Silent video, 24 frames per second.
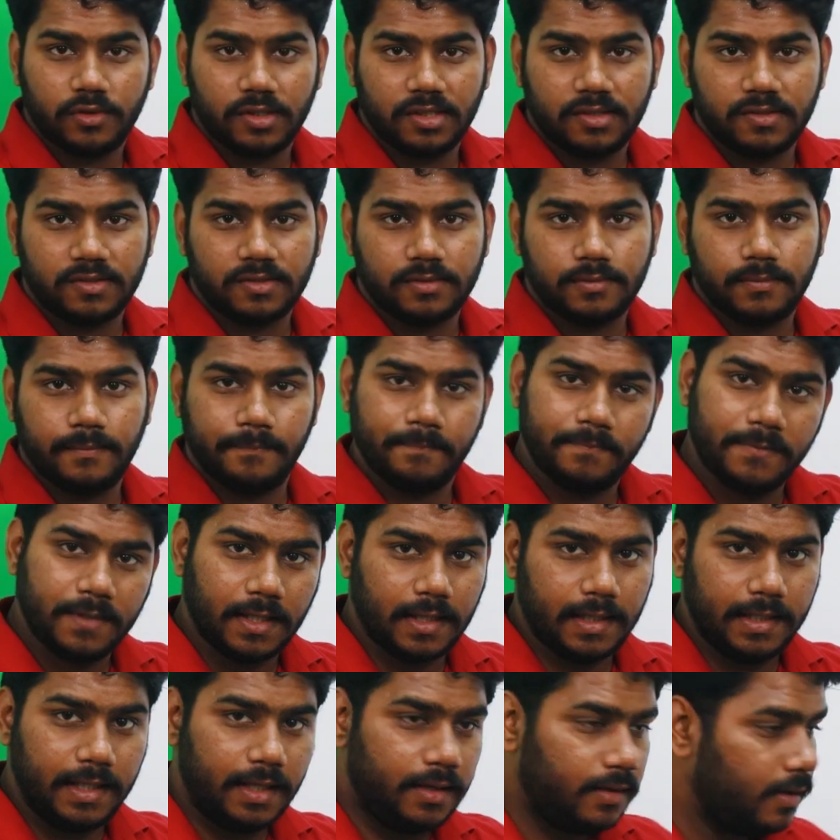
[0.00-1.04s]
this.
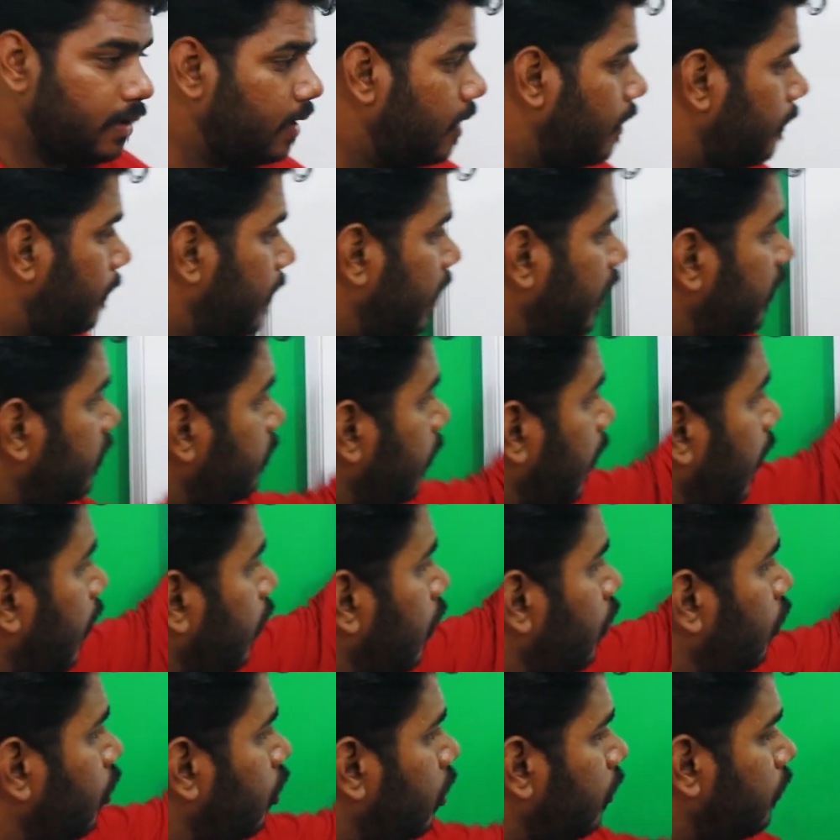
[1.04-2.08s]
Clear? Please make a
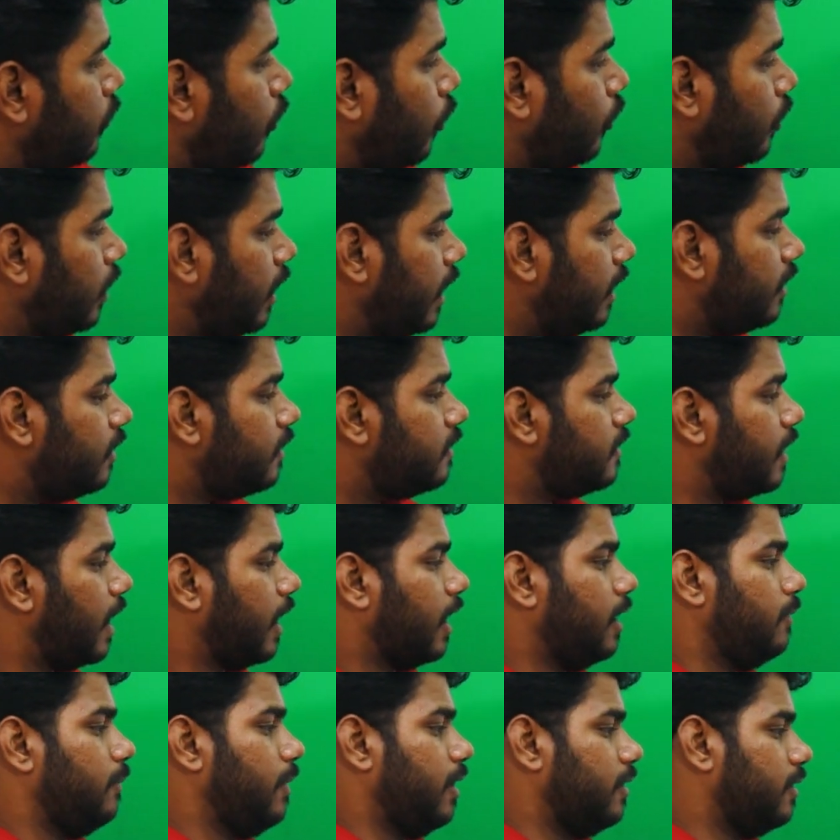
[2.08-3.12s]
note of only the
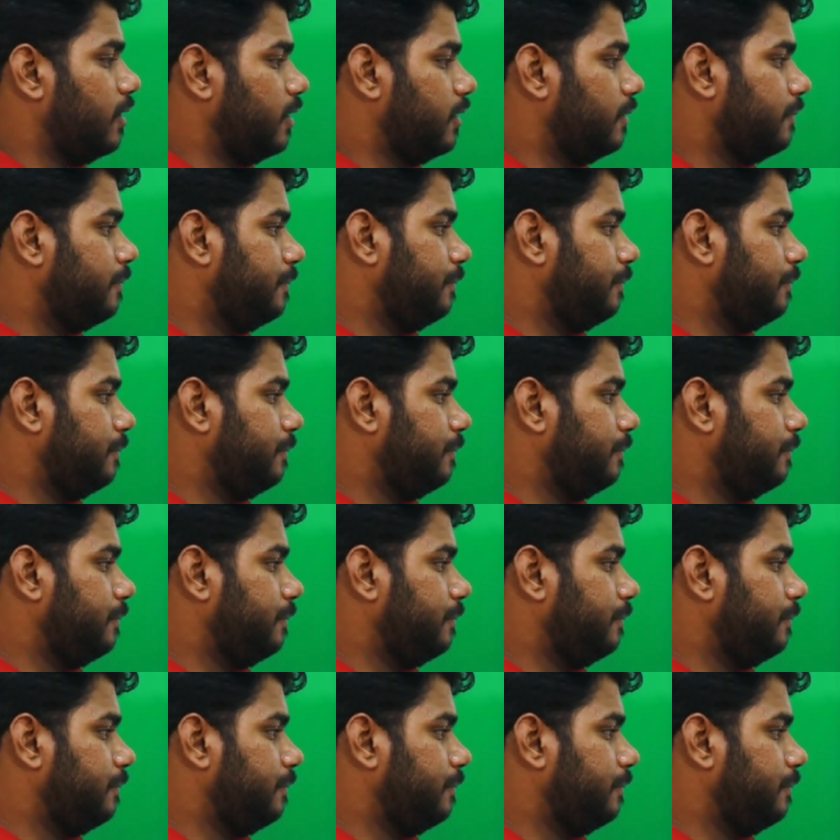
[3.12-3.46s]
second method.